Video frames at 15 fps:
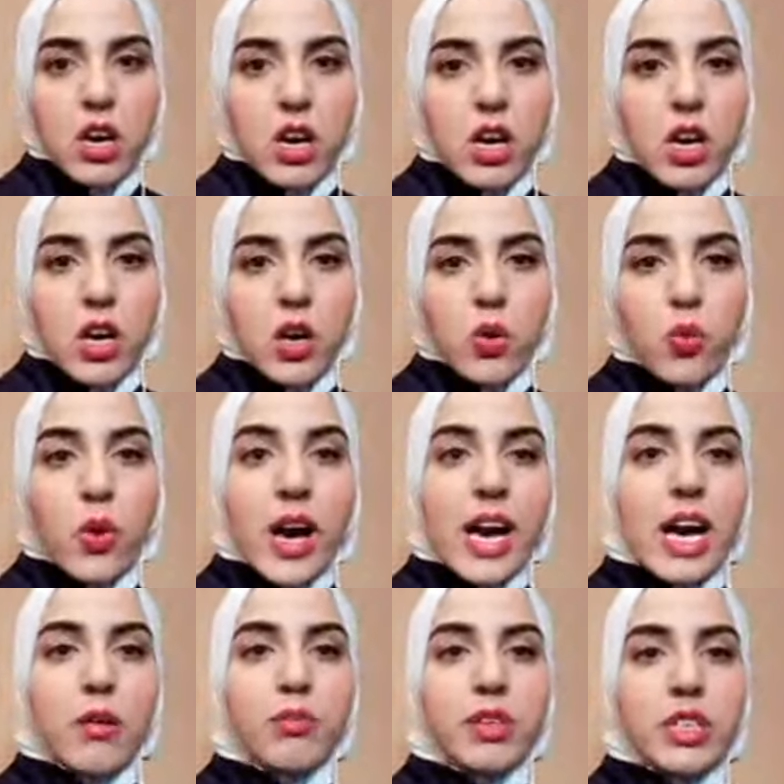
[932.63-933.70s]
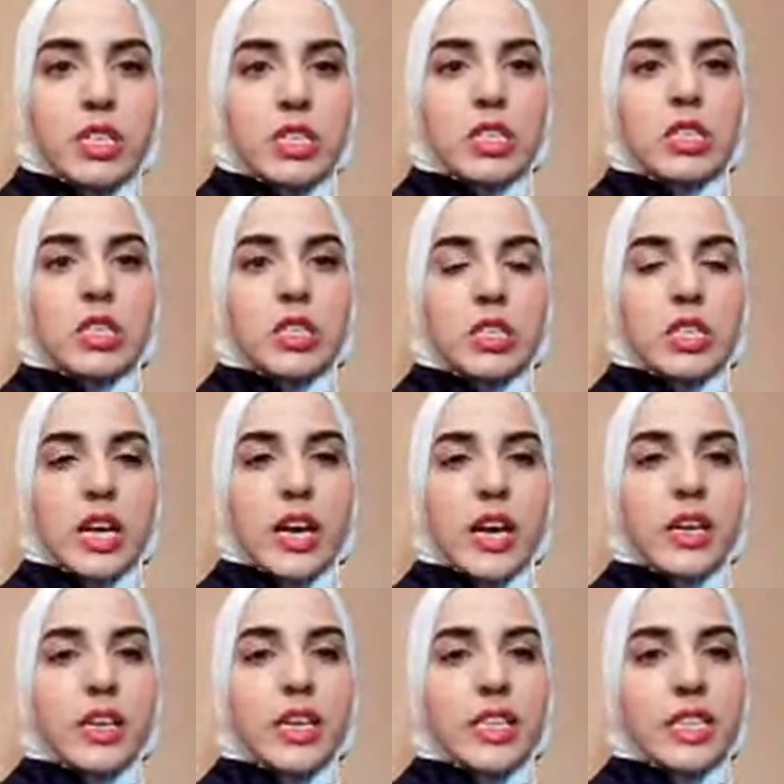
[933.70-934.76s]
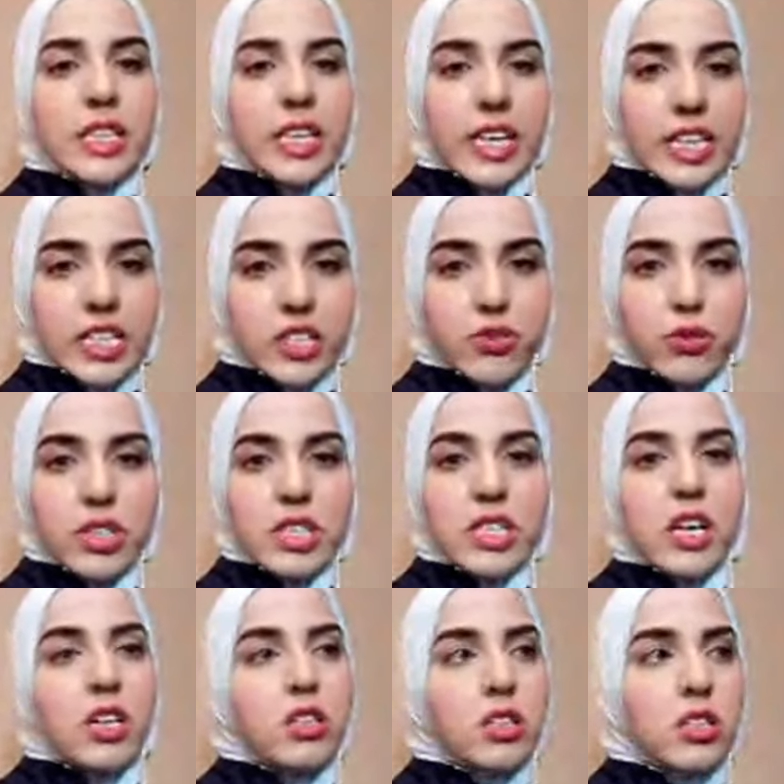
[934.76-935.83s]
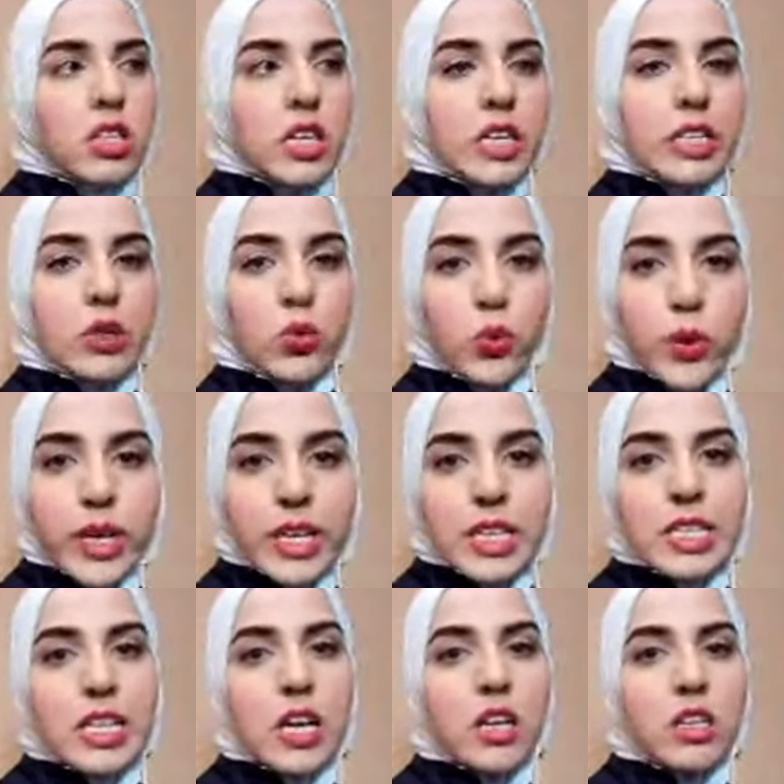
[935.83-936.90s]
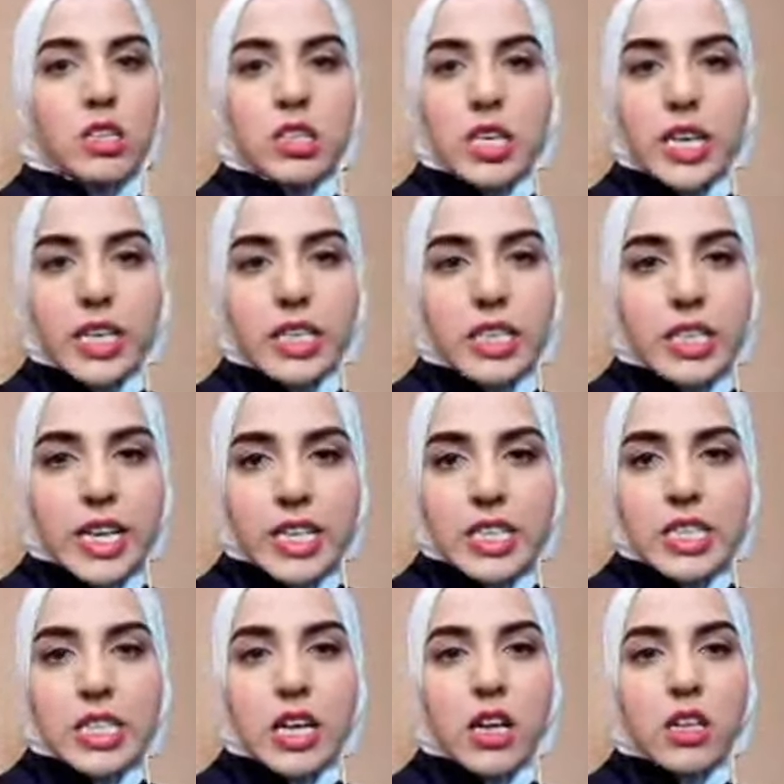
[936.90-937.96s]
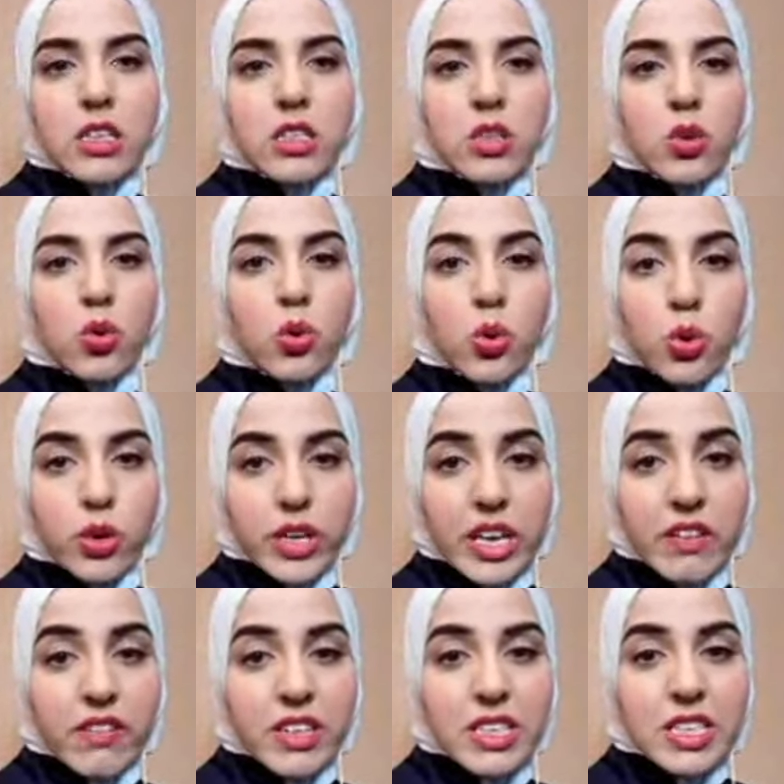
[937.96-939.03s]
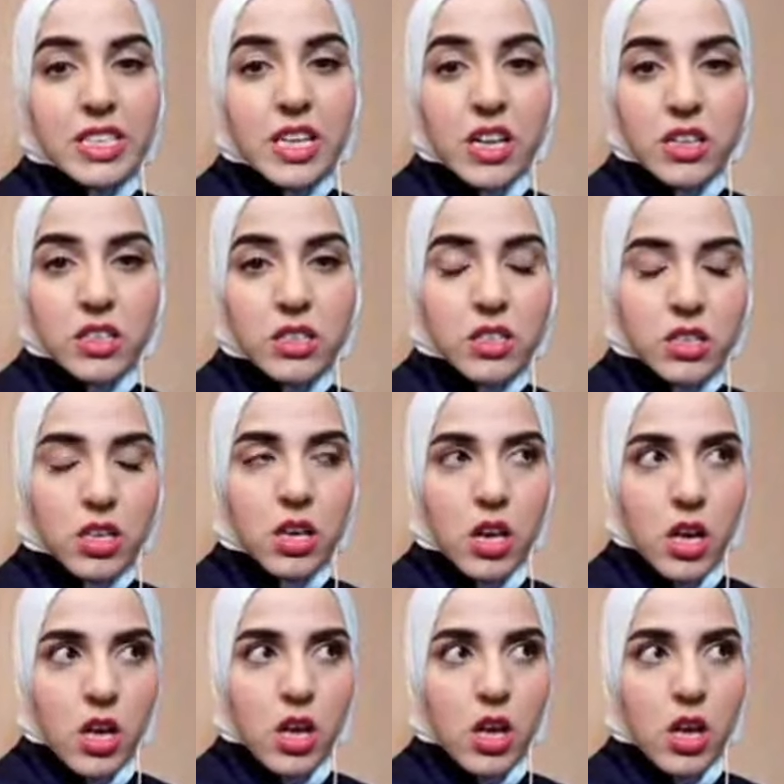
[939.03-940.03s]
Uh, what happens is that any cancerous cells, any weak cells, any dead cells, or even cells,